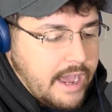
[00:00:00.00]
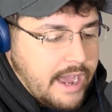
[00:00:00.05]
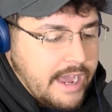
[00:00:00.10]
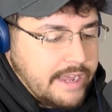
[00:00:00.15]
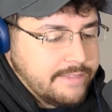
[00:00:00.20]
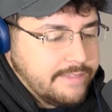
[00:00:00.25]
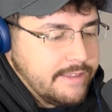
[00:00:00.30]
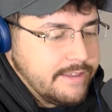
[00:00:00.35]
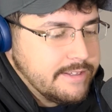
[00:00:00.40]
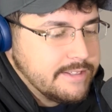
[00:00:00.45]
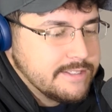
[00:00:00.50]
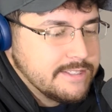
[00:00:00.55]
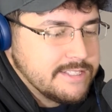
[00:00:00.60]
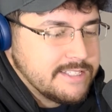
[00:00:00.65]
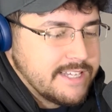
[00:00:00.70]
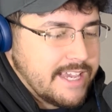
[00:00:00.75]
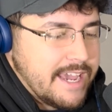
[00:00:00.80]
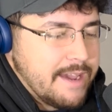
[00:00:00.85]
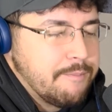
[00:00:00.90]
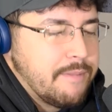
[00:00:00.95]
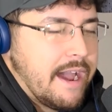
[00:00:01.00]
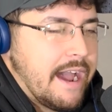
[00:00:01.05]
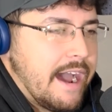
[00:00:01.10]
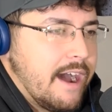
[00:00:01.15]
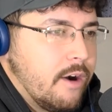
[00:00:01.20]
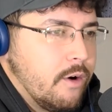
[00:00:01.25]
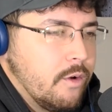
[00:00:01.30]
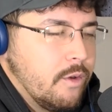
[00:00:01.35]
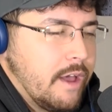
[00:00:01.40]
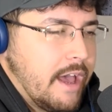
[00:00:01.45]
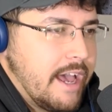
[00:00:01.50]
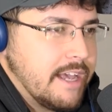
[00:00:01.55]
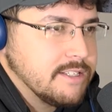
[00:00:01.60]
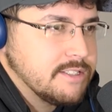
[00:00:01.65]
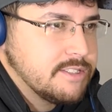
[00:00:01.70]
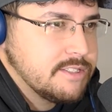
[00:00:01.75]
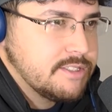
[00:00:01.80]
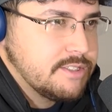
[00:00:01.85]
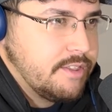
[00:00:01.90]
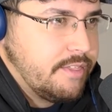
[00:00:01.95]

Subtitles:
think Sam Howell has